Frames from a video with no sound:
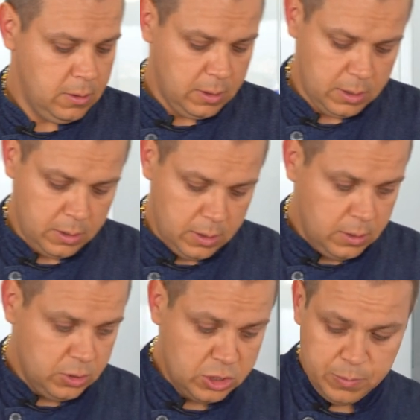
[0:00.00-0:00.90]
Okay,
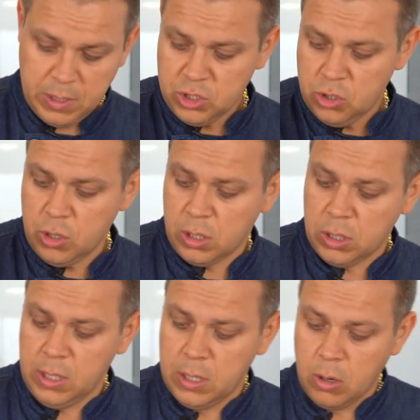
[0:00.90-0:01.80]
just make sure you
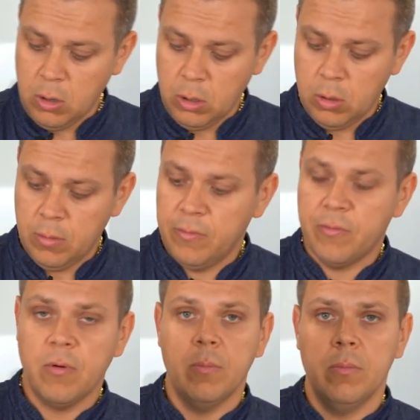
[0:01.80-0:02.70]
clean it all
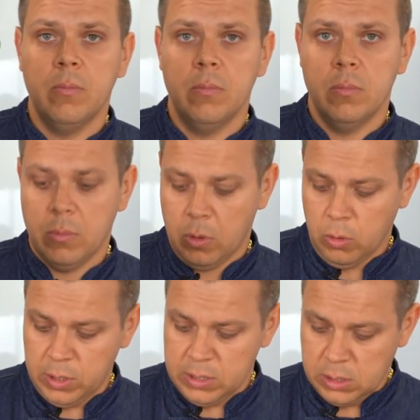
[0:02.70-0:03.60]
from
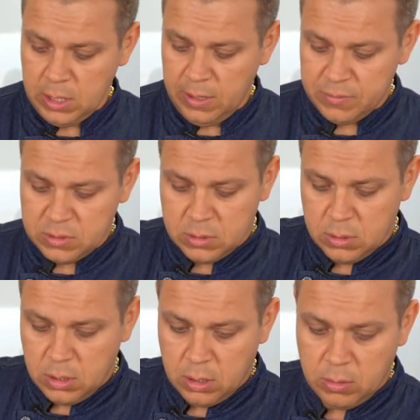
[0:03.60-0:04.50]
all these leaves.
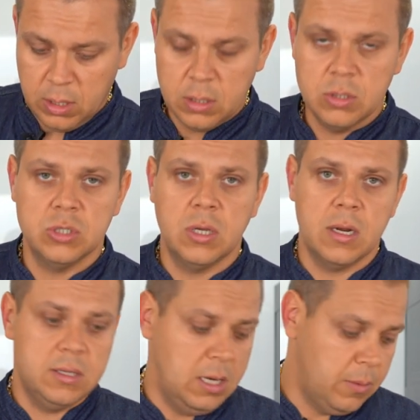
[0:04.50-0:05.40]
You know, you just got
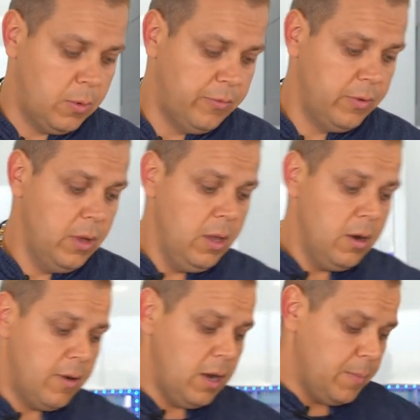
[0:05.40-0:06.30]
to take them off.
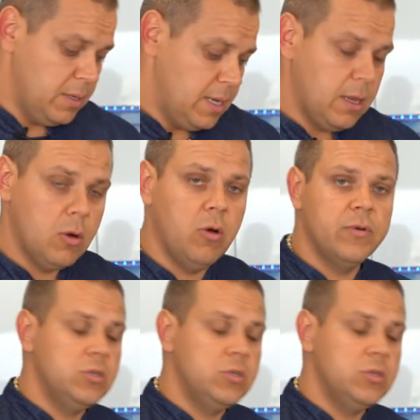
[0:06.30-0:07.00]
All right, I'm going to take it over